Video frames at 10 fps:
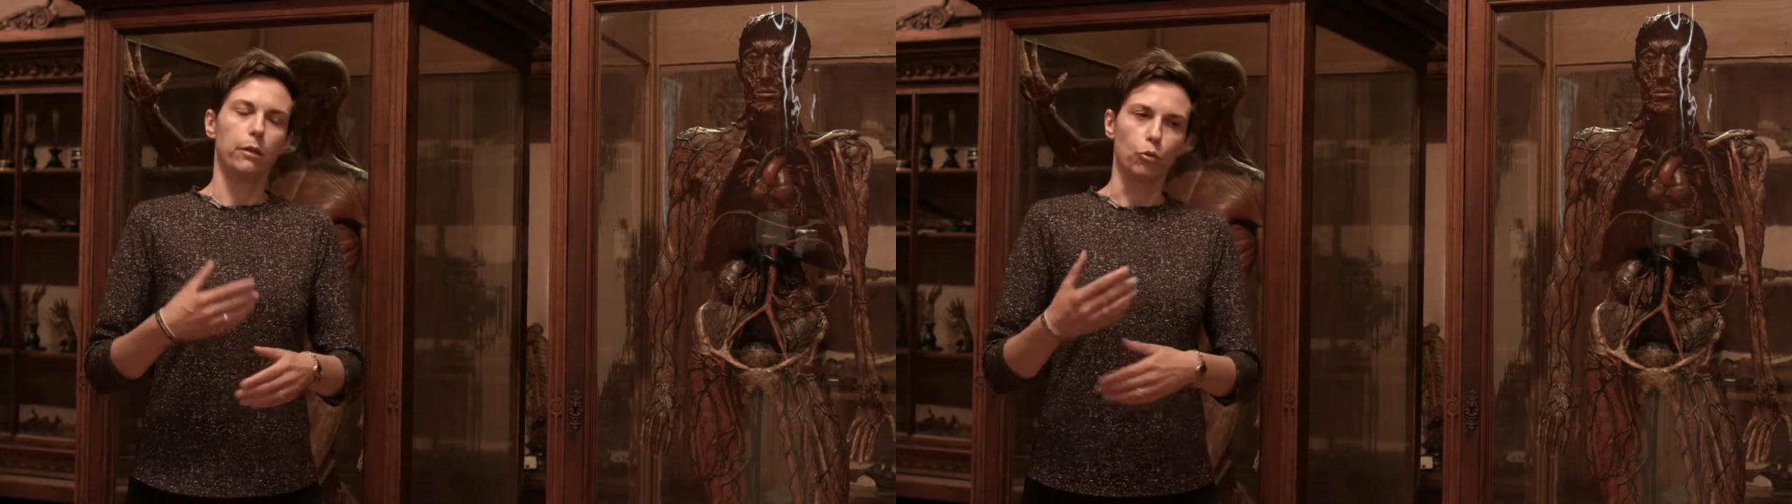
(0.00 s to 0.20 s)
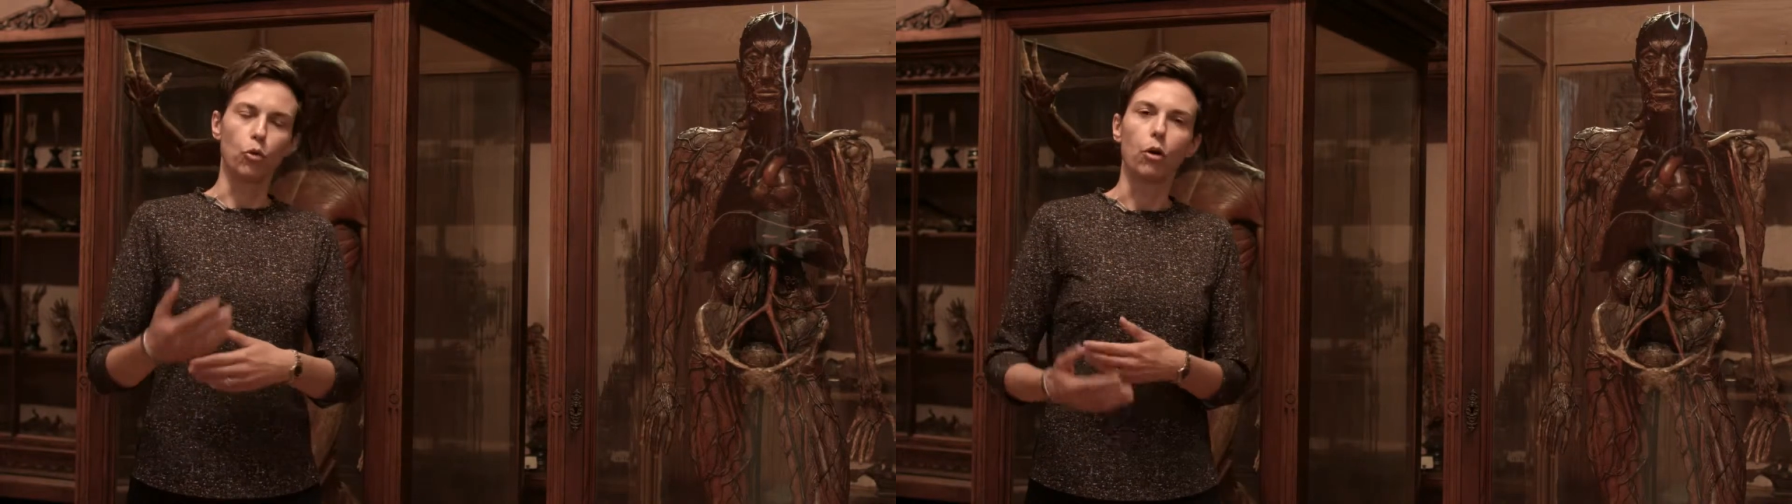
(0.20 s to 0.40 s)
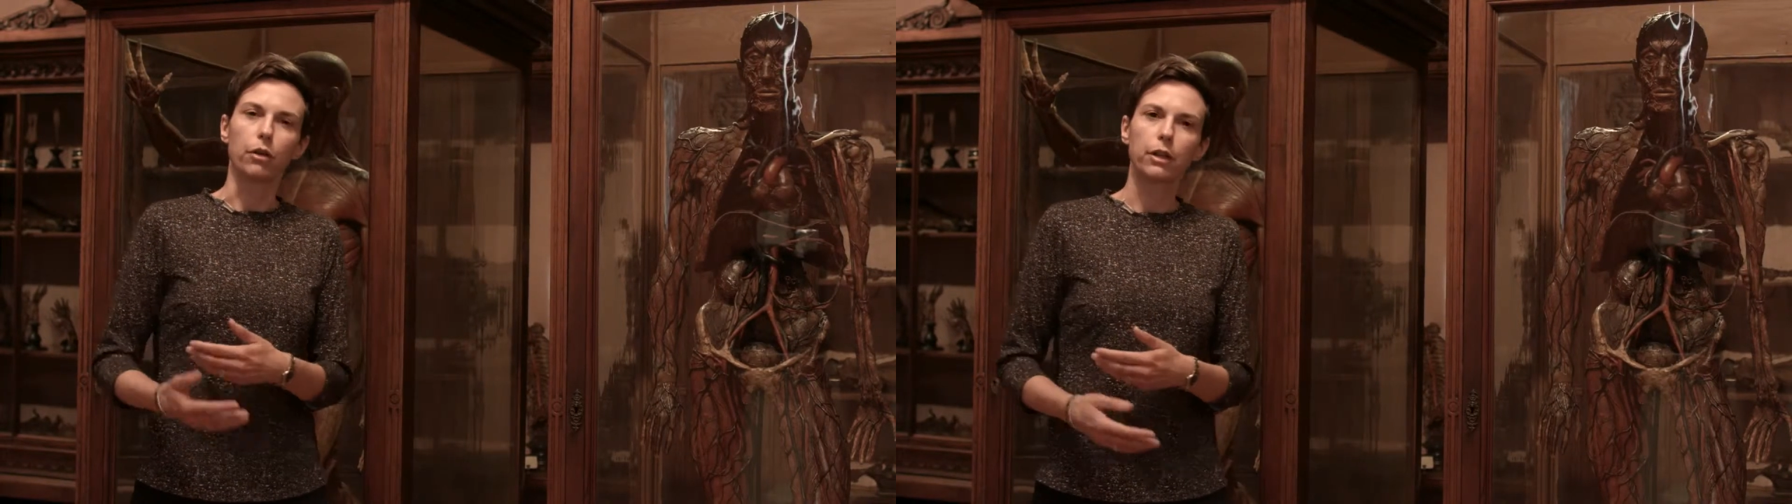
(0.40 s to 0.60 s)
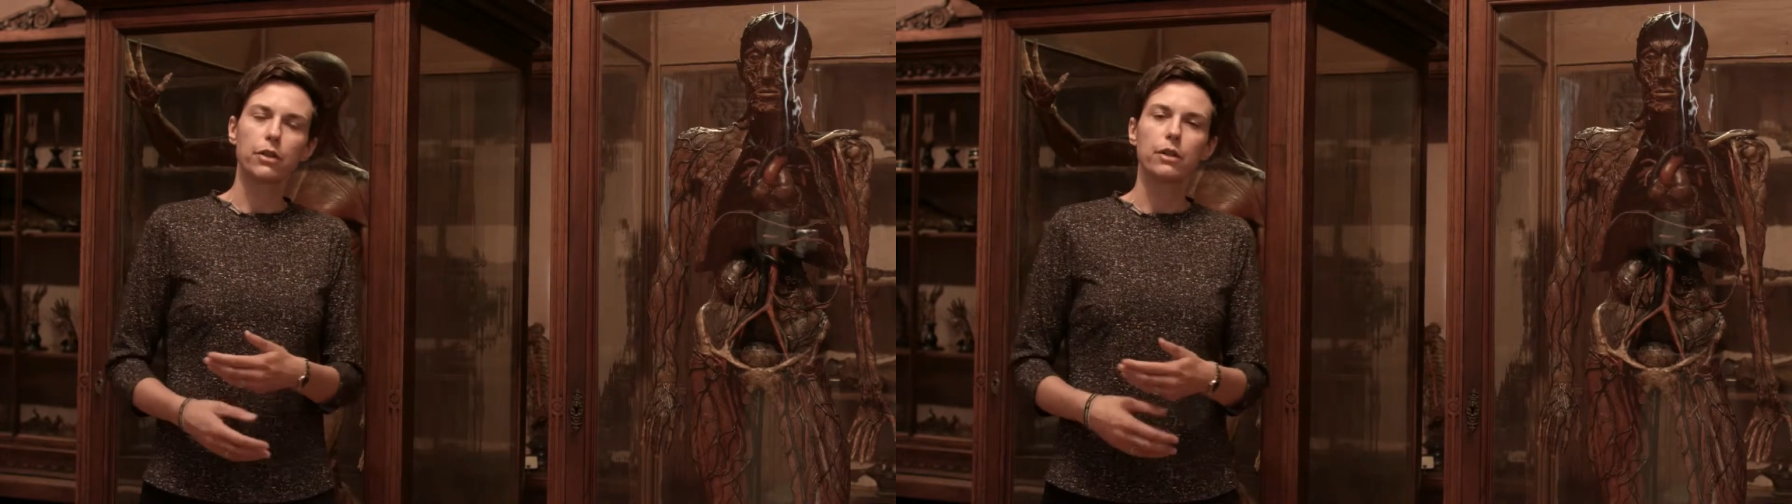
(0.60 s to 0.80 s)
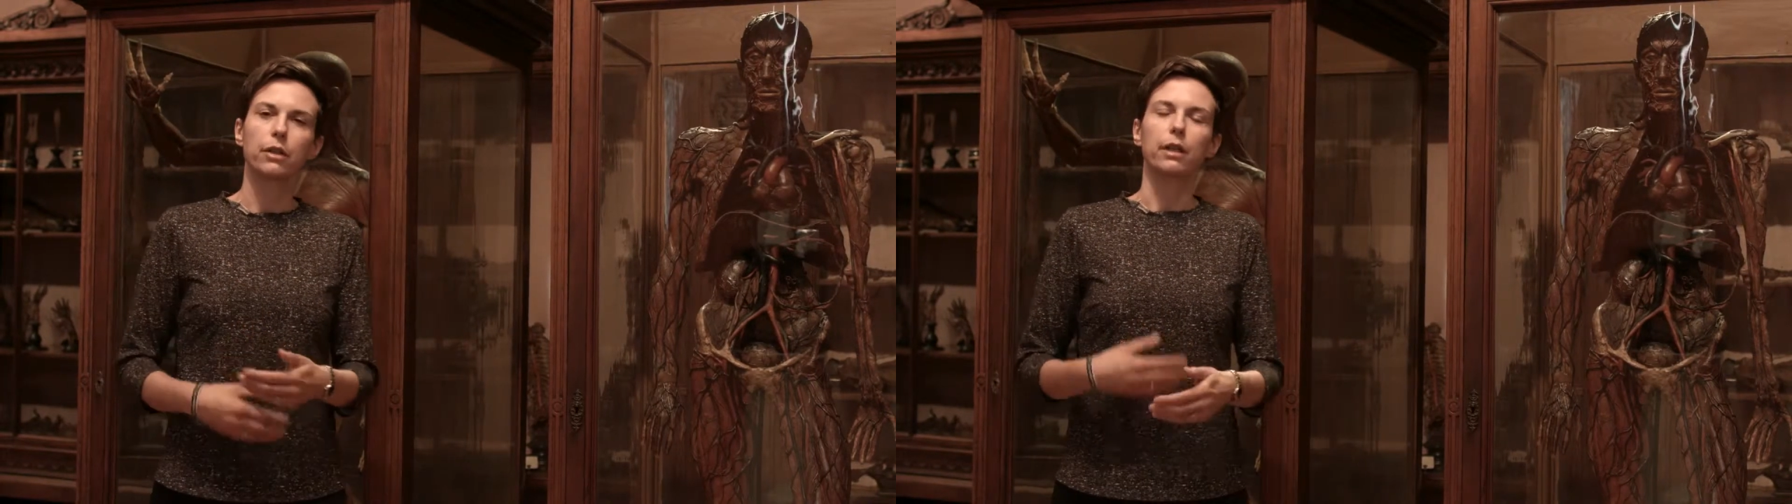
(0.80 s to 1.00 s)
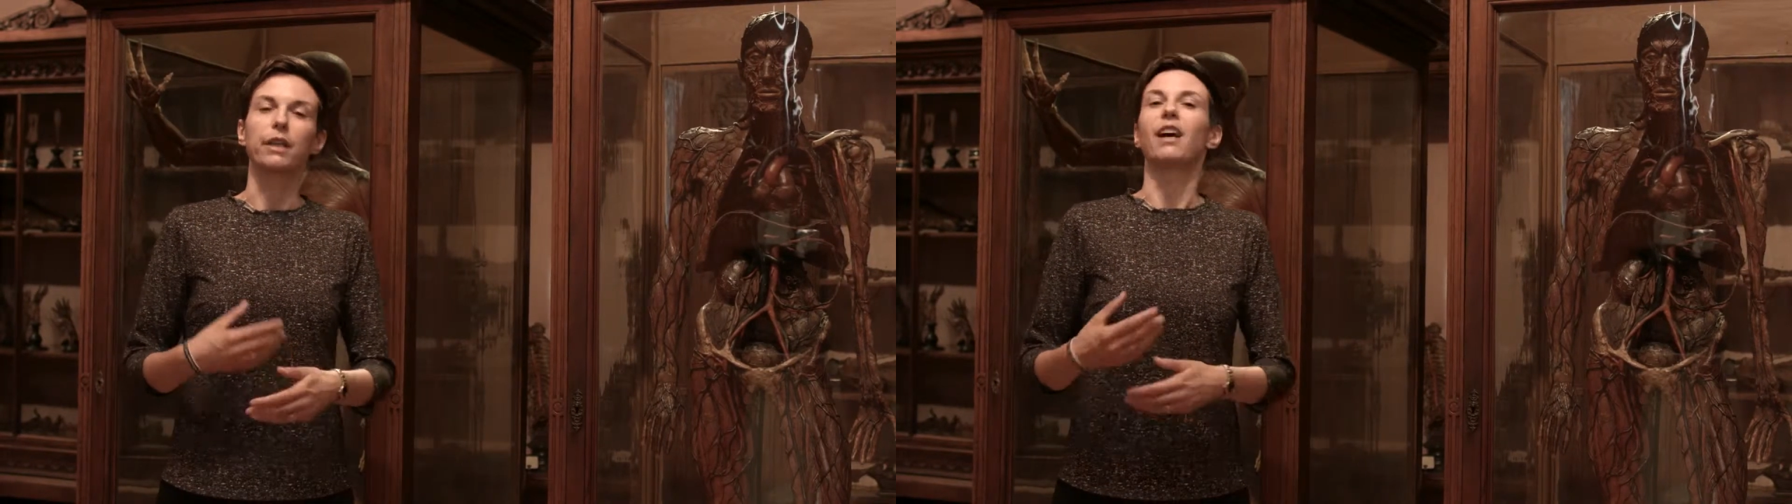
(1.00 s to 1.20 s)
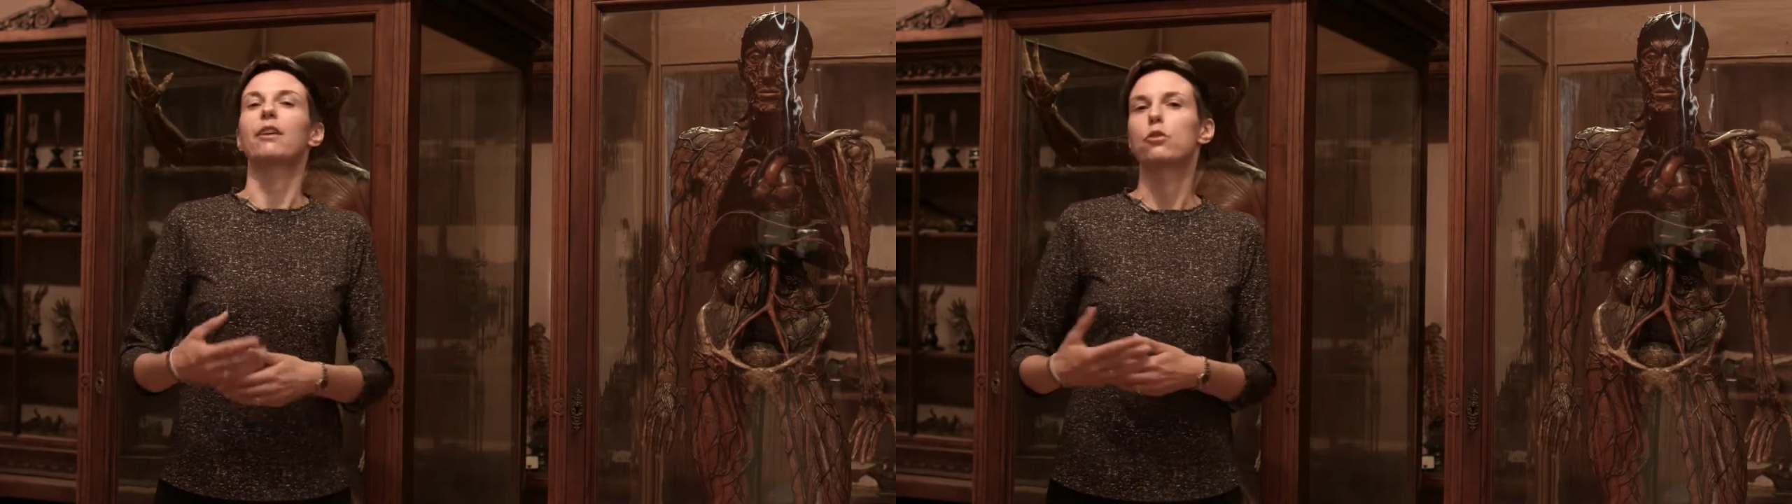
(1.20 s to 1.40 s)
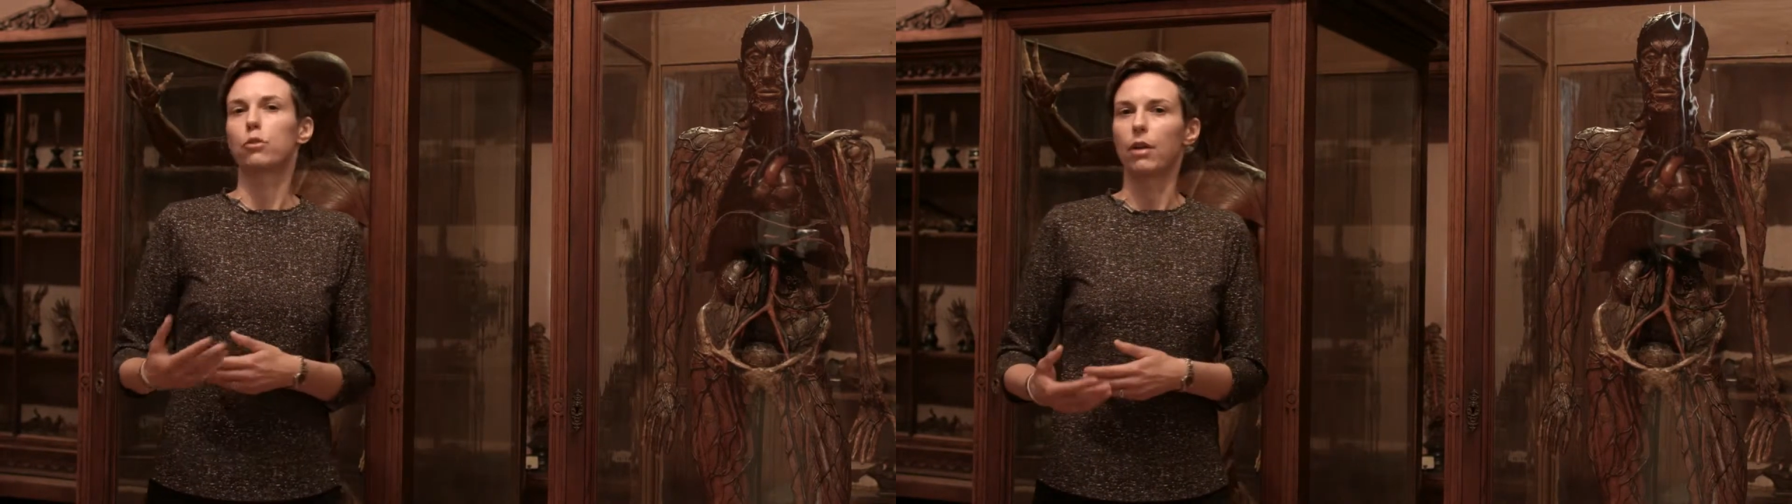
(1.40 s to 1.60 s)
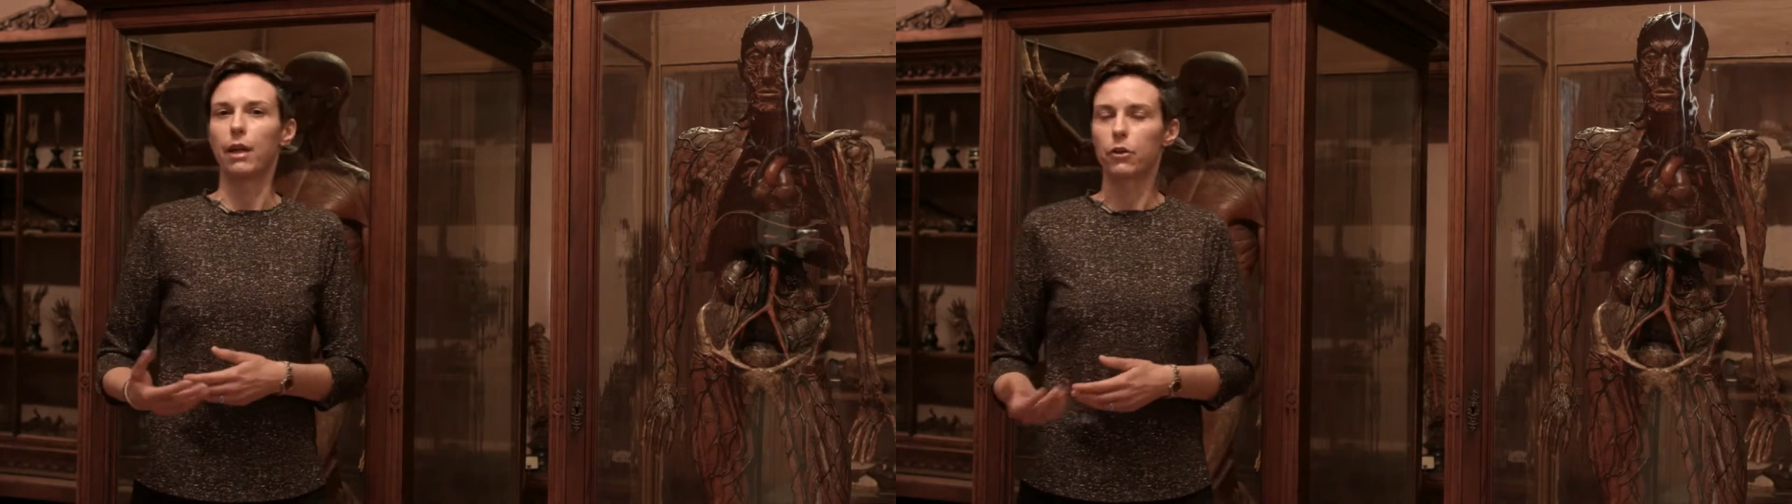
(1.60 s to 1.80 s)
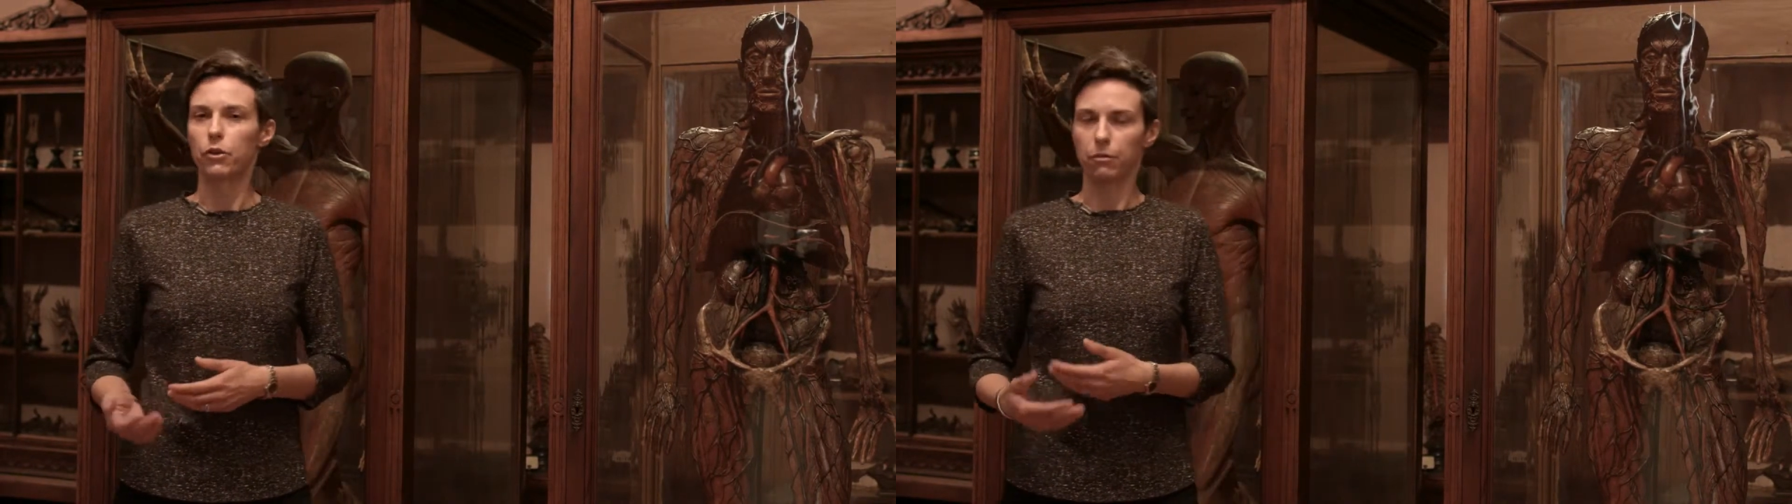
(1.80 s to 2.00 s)
works in
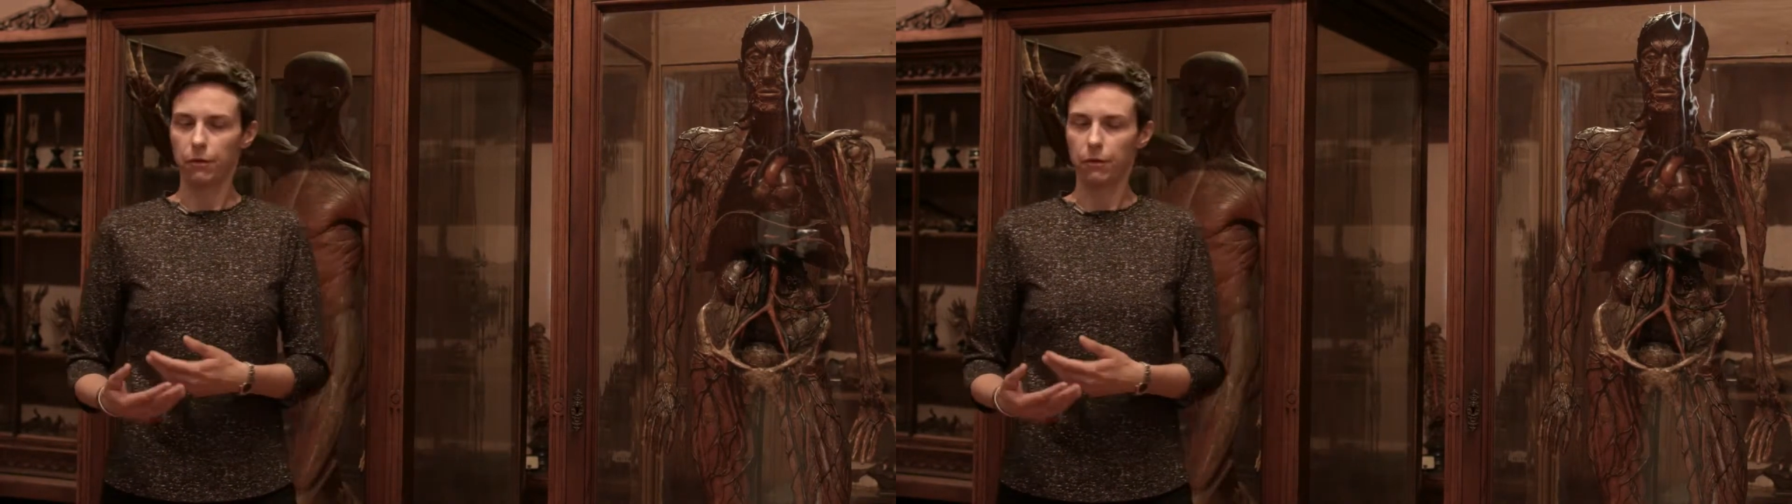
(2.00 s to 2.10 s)
isolation,